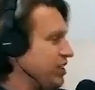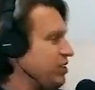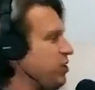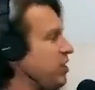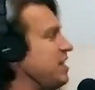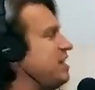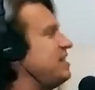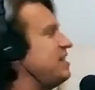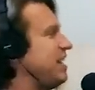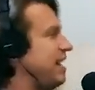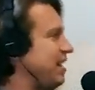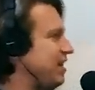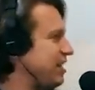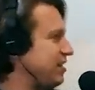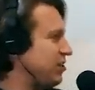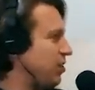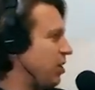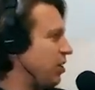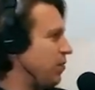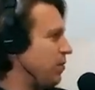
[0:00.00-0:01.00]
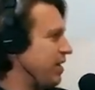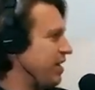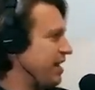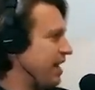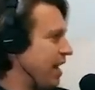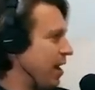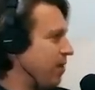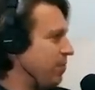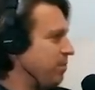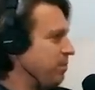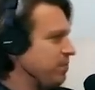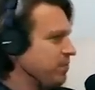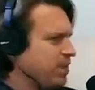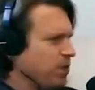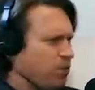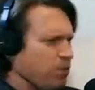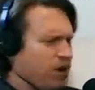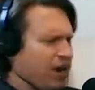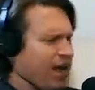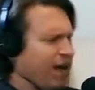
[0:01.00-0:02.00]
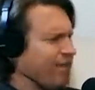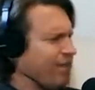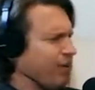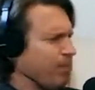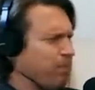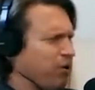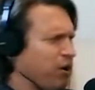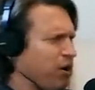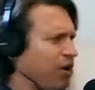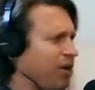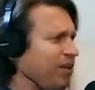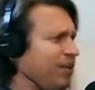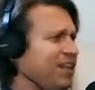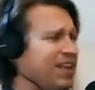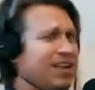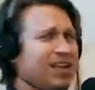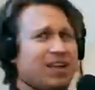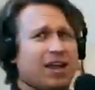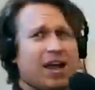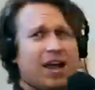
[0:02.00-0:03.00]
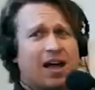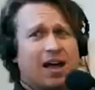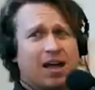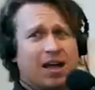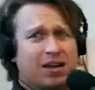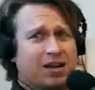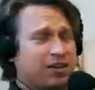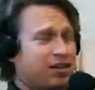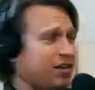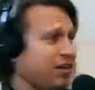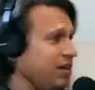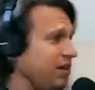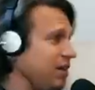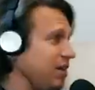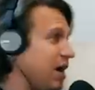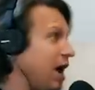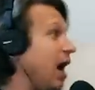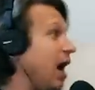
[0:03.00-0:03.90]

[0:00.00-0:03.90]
So they sing this all the way down. Yeah. We're having a ball. Brutal murder.